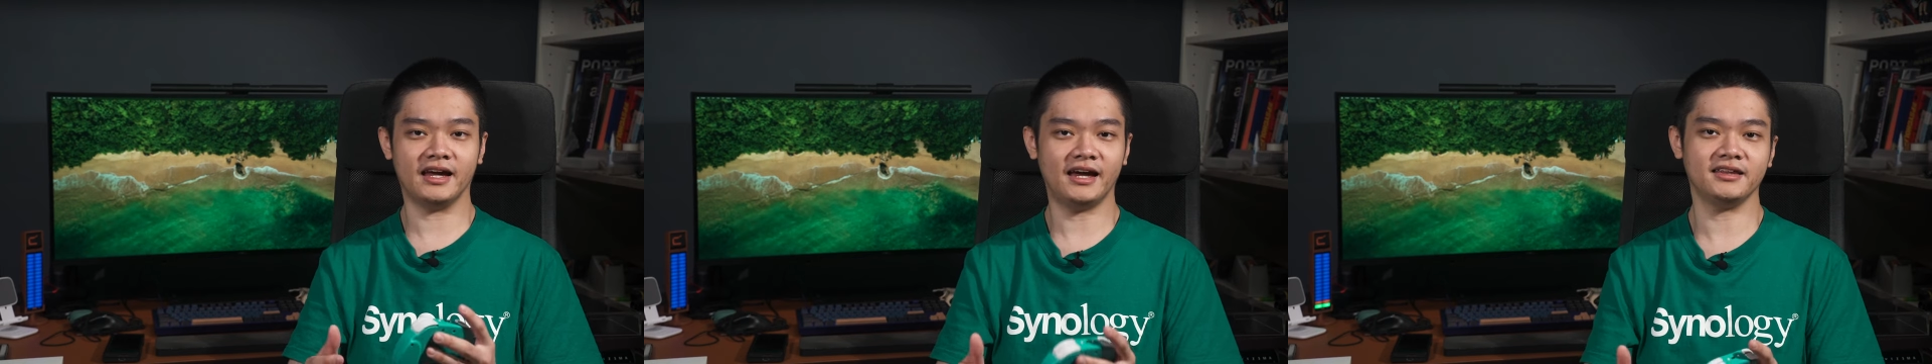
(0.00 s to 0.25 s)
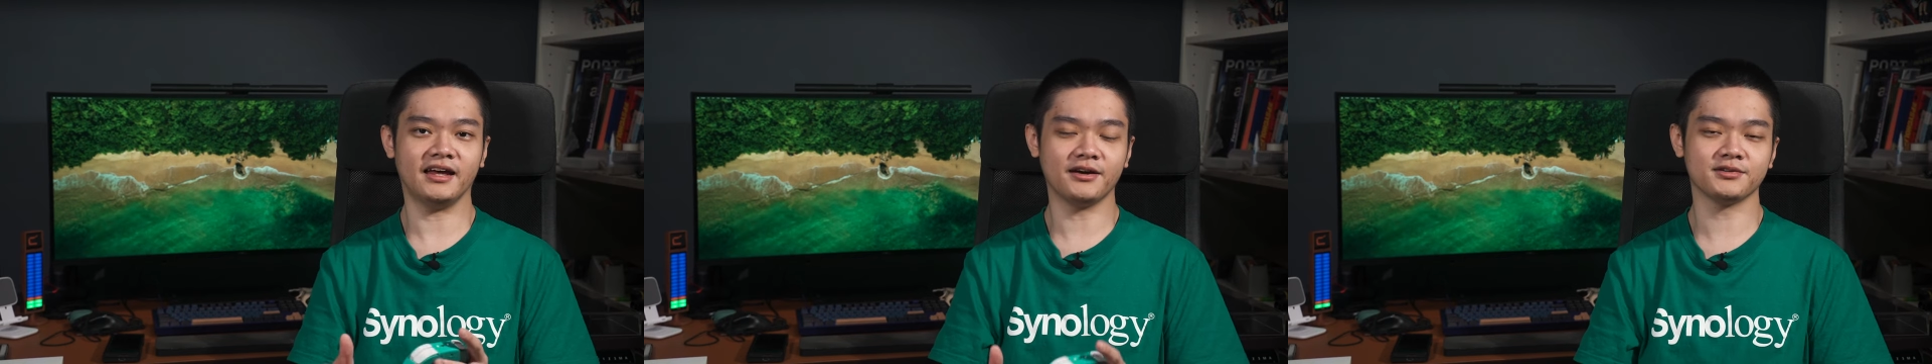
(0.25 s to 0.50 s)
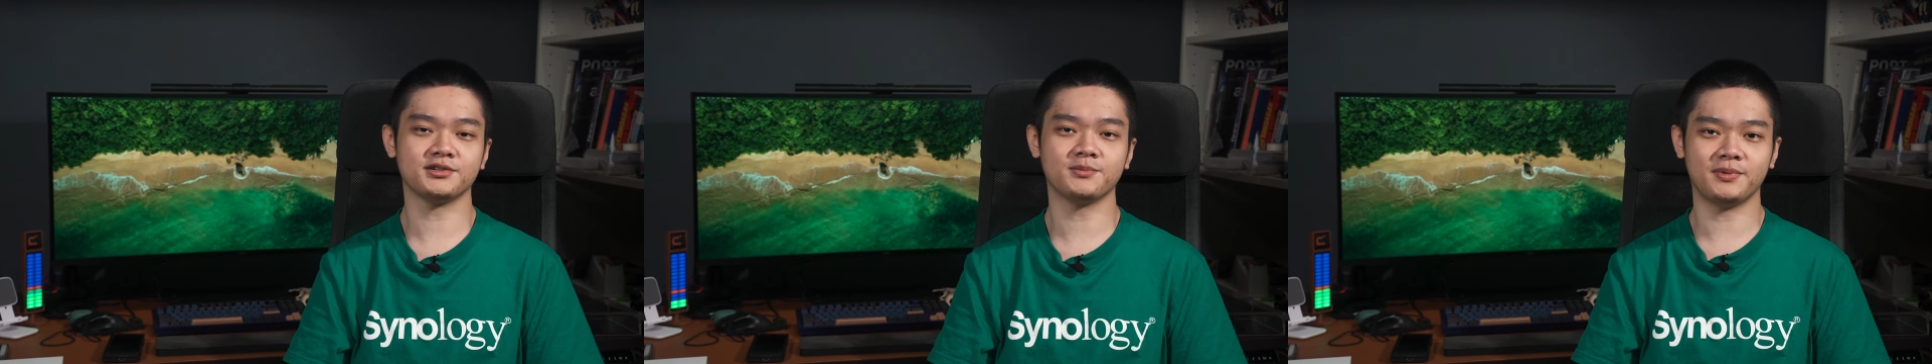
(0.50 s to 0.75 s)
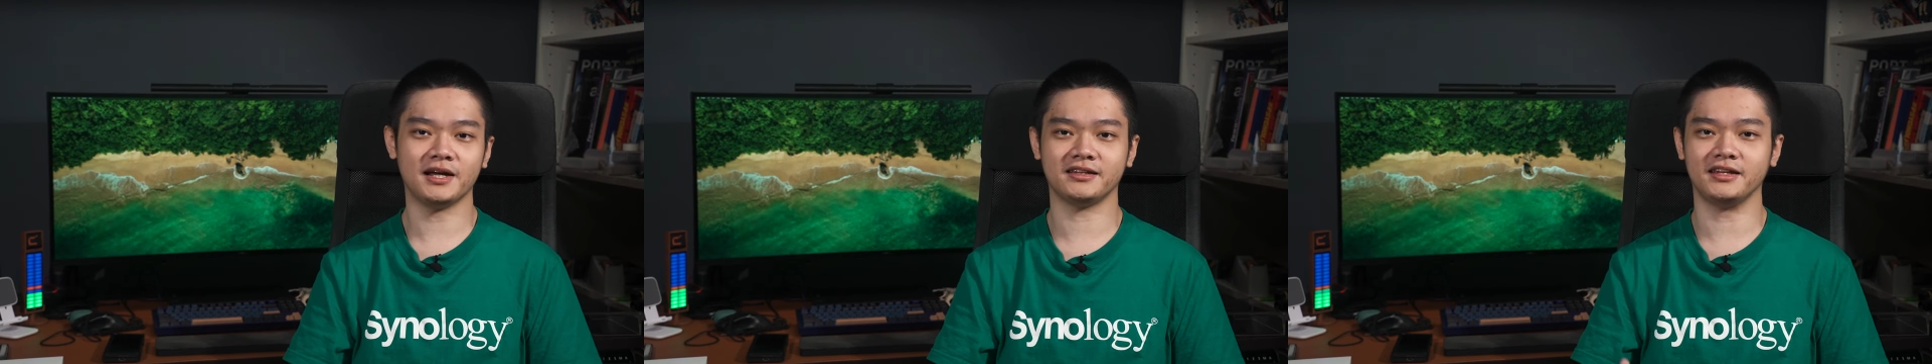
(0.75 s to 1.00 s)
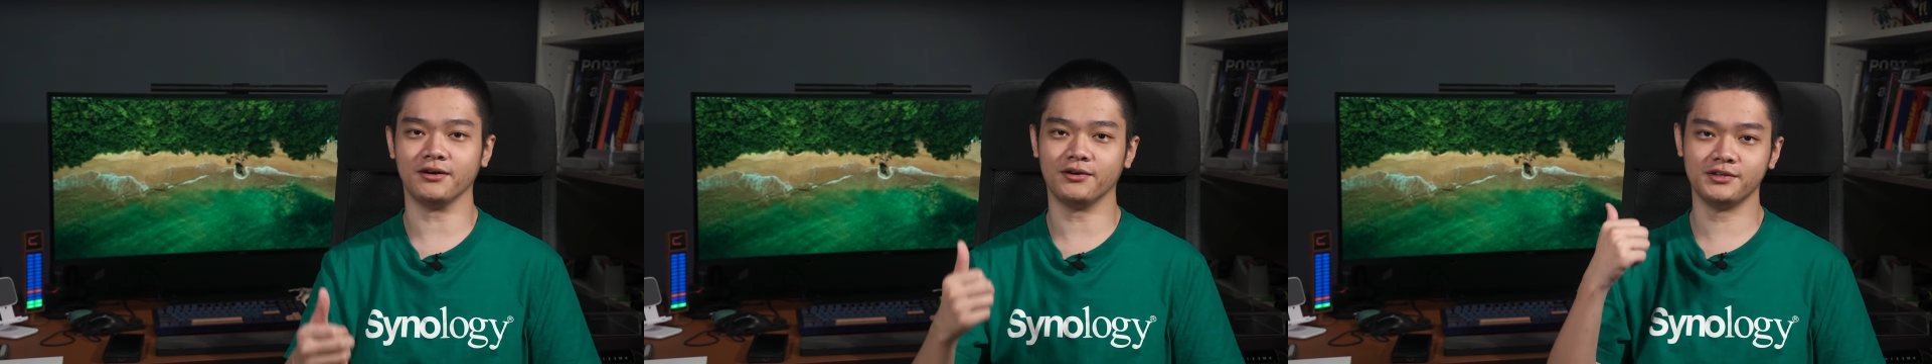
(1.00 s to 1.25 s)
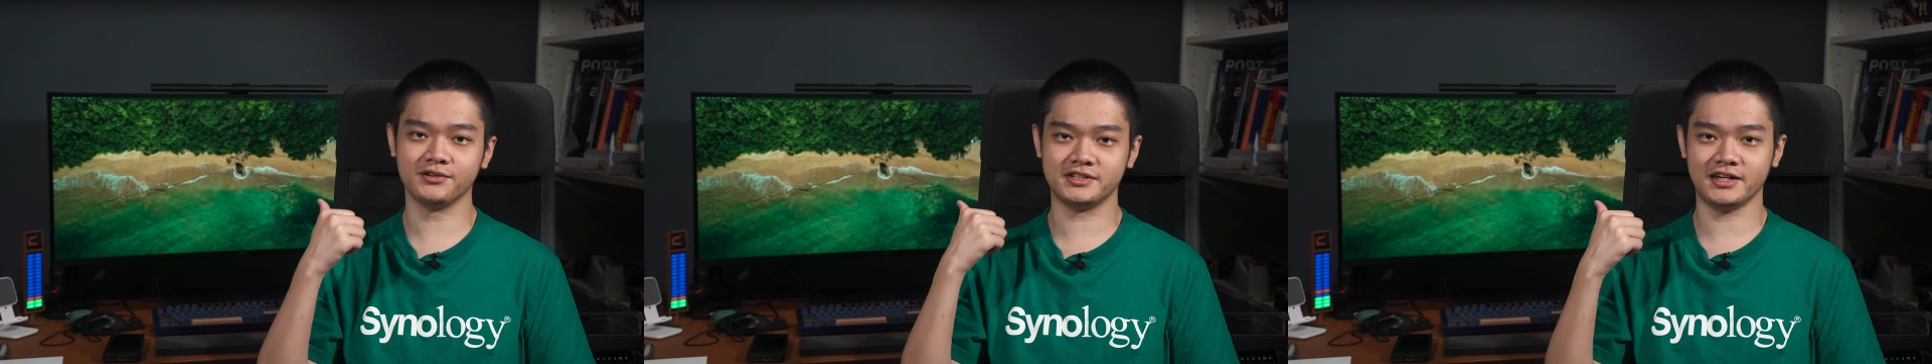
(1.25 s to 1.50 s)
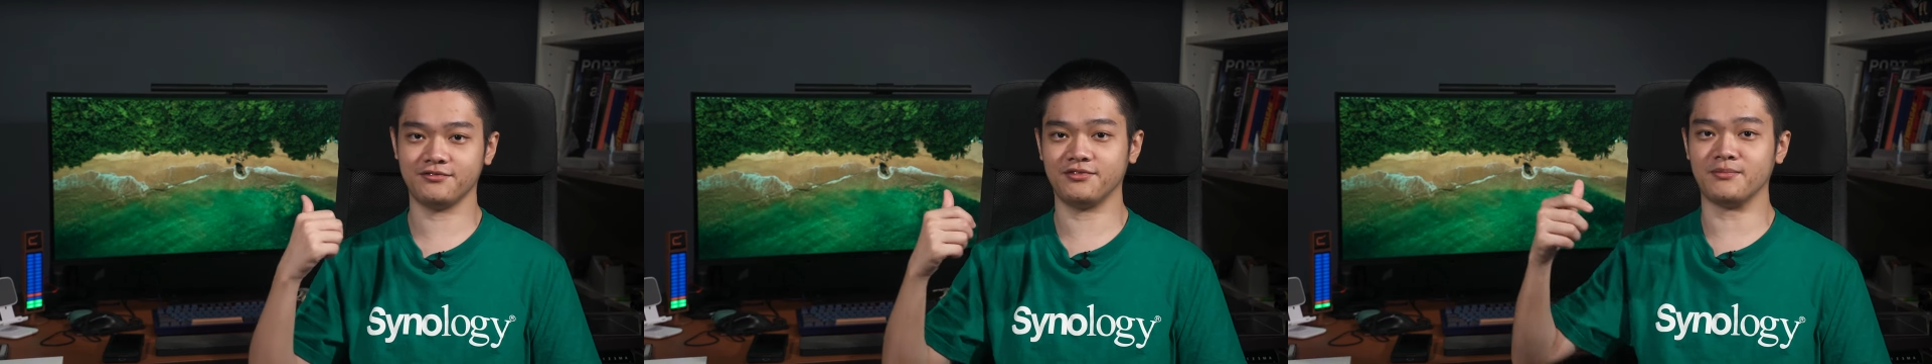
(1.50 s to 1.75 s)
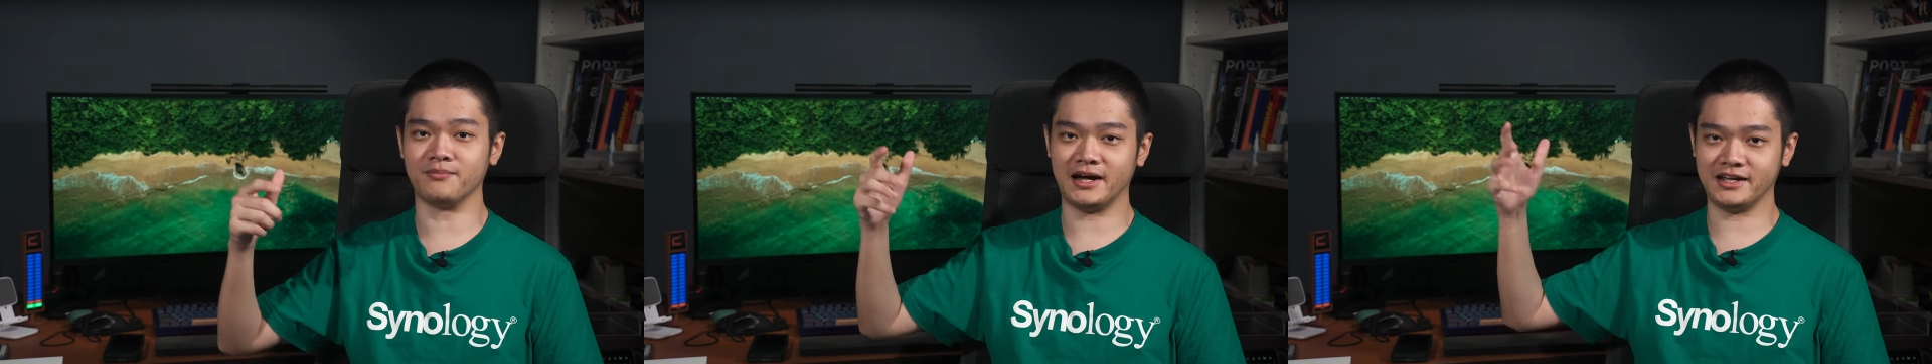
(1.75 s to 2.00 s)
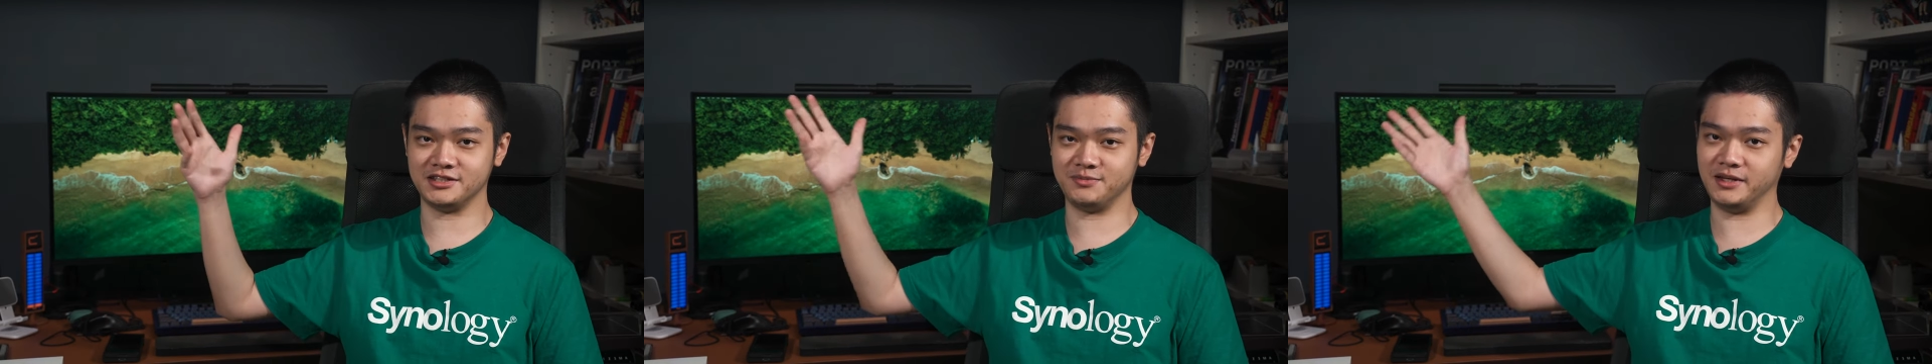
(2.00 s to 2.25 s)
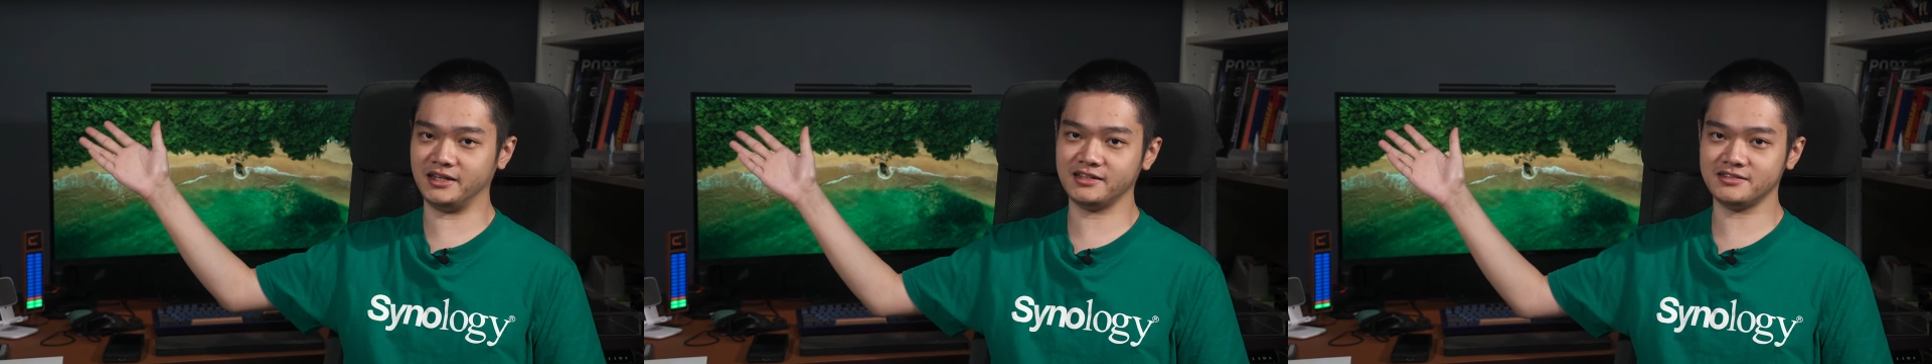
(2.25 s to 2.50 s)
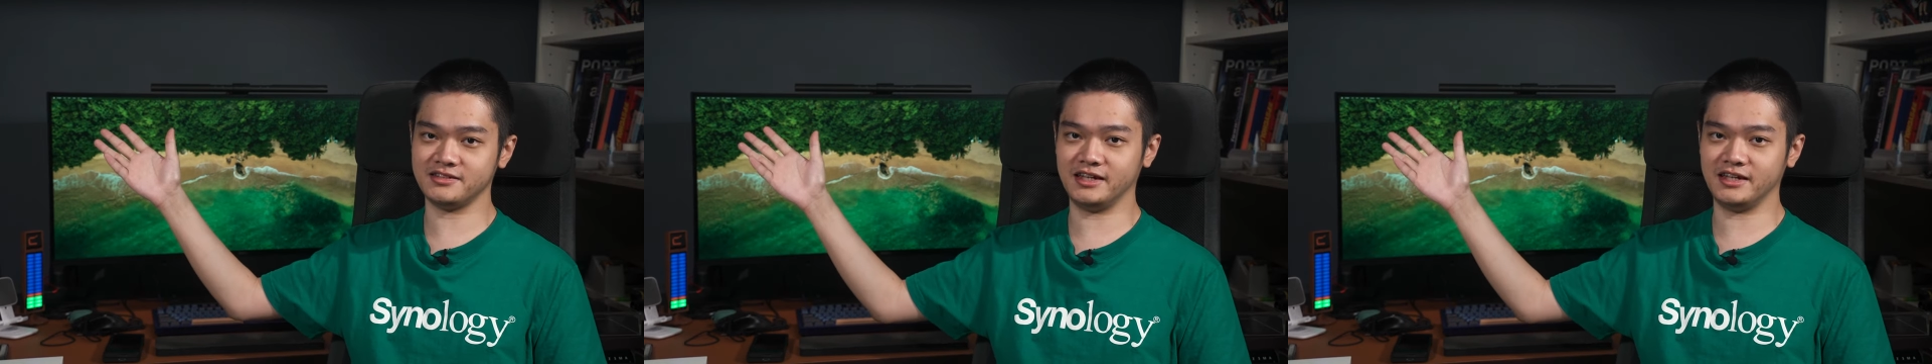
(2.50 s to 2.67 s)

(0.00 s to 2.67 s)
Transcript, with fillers: And I also plug the audio jack from my speakers